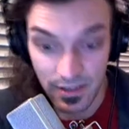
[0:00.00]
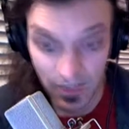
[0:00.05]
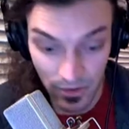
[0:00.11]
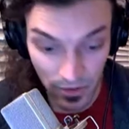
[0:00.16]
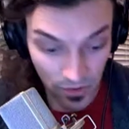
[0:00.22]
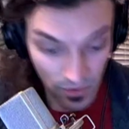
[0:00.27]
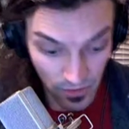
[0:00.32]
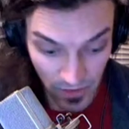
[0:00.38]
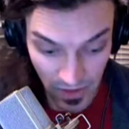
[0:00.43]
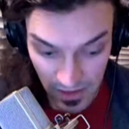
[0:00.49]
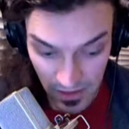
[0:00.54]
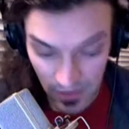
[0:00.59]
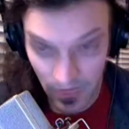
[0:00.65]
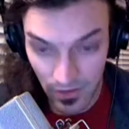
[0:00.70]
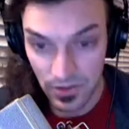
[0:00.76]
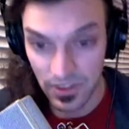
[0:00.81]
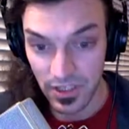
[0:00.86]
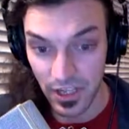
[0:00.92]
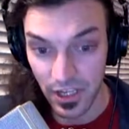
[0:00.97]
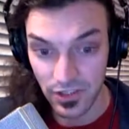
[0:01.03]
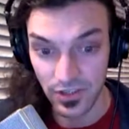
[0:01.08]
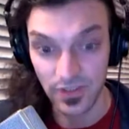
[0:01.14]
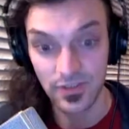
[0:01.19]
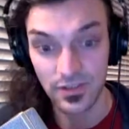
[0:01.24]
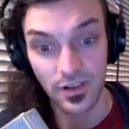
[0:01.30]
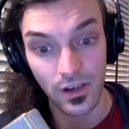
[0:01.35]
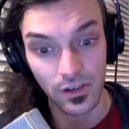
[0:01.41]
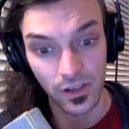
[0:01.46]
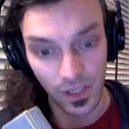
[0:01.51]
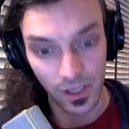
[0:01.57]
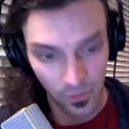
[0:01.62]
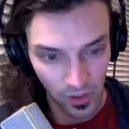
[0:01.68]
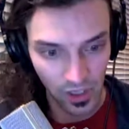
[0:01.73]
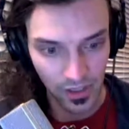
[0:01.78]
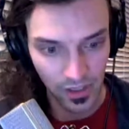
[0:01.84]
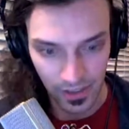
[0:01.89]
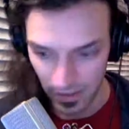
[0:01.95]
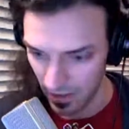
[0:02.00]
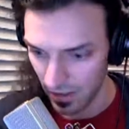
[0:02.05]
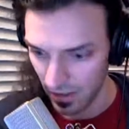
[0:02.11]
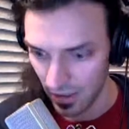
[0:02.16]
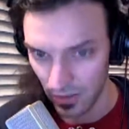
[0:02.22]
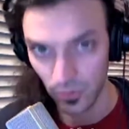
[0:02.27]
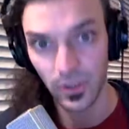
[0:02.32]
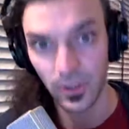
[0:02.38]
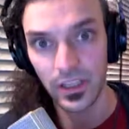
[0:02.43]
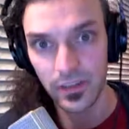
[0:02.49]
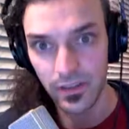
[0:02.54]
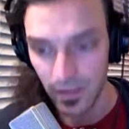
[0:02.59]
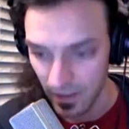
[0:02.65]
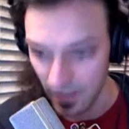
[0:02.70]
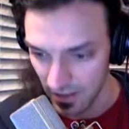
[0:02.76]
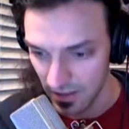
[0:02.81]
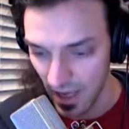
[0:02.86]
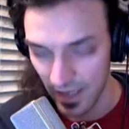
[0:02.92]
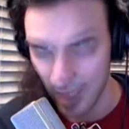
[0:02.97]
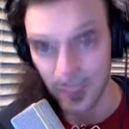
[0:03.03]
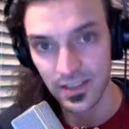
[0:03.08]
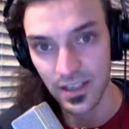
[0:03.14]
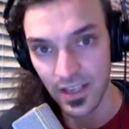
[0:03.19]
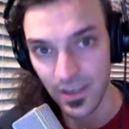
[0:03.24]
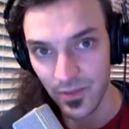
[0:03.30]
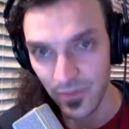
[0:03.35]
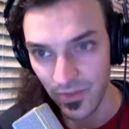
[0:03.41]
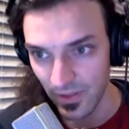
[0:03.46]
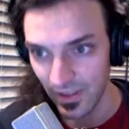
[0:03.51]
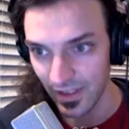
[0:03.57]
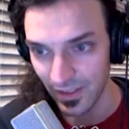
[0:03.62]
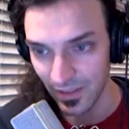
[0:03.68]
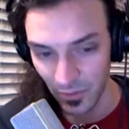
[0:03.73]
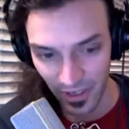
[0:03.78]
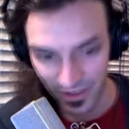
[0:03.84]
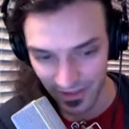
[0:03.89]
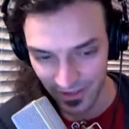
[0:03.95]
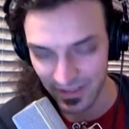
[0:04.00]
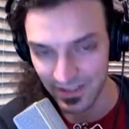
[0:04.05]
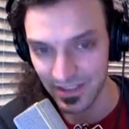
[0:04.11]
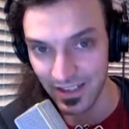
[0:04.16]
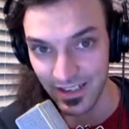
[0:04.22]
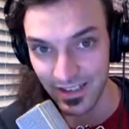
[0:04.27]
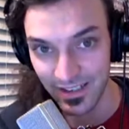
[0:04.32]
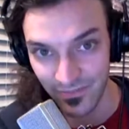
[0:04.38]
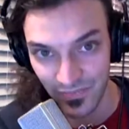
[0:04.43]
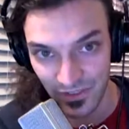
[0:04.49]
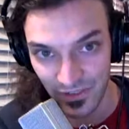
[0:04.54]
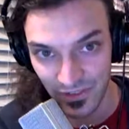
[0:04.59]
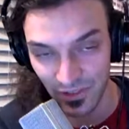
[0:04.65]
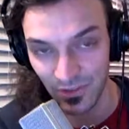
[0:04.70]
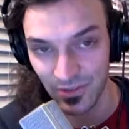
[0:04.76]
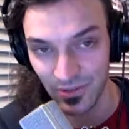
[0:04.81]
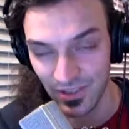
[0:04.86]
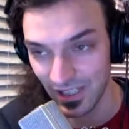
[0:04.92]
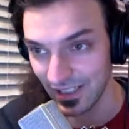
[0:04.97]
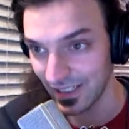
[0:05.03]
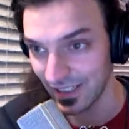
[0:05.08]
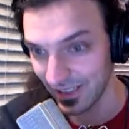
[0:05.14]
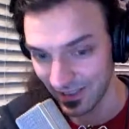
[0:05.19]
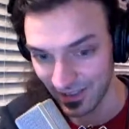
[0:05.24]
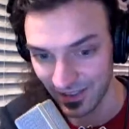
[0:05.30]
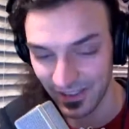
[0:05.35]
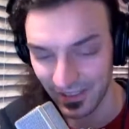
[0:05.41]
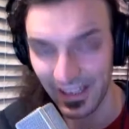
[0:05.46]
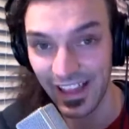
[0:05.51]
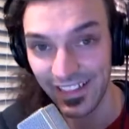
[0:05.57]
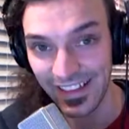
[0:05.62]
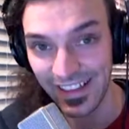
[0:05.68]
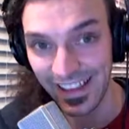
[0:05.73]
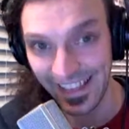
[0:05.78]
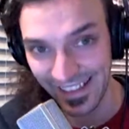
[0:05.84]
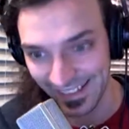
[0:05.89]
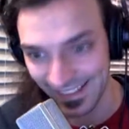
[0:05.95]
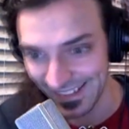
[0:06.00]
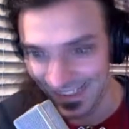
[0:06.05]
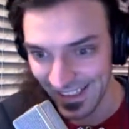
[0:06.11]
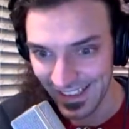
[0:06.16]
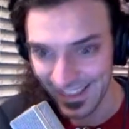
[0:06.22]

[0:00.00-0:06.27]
who then news stations all go on and all read the exact same thing, whether it's in Tucson or L A,